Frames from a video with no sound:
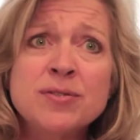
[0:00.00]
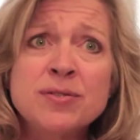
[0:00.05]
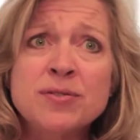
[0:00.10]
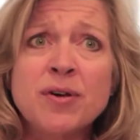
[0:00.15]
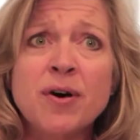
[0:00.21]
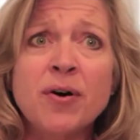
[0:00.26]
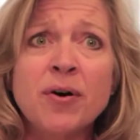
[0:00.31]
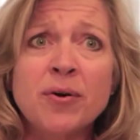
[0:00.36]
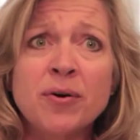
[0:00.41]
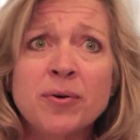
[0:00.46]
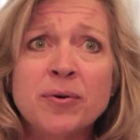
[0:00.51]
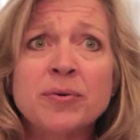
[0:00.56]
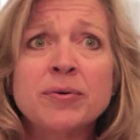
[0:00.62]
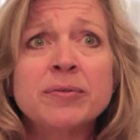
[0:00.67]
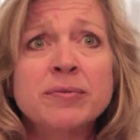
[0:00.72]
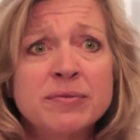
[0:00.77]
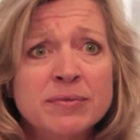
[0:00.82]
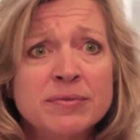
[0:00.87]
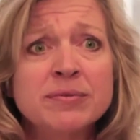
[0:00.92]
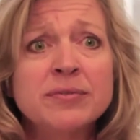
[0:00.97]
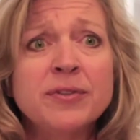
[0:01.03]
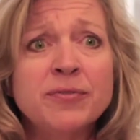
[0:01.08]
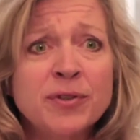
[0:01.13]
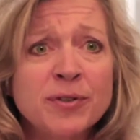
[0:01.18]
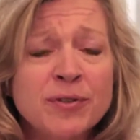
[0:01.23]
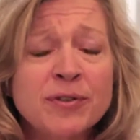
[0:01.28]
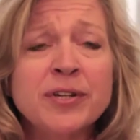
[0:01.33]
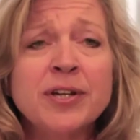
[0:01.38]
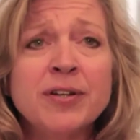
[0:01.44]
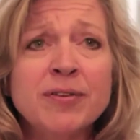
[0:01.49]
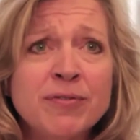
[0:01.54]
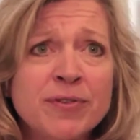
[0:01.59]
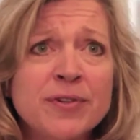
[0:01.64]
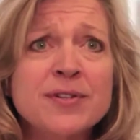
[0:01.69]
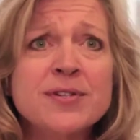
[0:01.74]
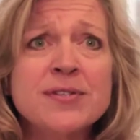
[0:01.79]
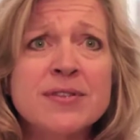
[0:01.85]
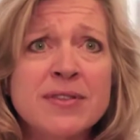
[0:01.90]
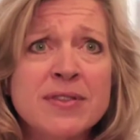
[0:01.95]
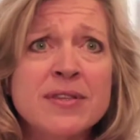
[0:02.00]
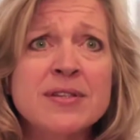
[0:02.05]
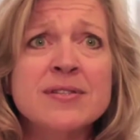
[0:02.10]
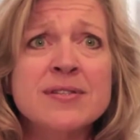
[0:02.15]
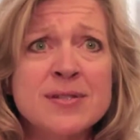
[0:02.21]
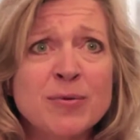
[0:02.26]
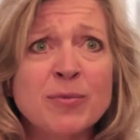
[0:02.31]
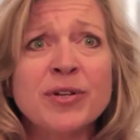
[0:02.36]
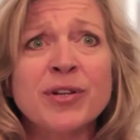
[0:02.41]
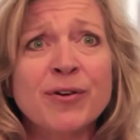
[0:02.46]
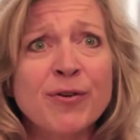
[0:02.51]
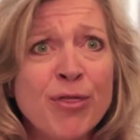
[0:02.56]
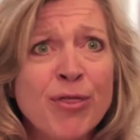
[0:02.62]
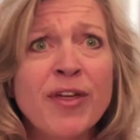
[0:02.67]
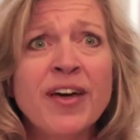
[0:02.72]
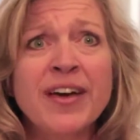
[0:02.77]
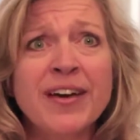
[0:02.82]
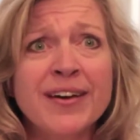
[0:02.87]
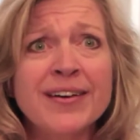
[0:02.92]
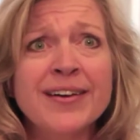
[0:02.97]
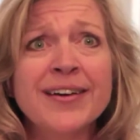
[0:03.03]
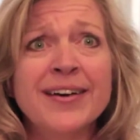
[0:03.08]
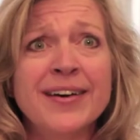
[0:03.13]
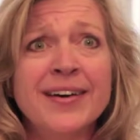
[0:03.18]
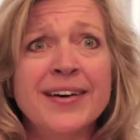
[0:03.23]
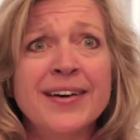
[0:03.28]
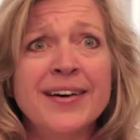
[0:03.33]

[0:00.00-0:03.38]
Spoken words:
So if you're looking for the similar thing,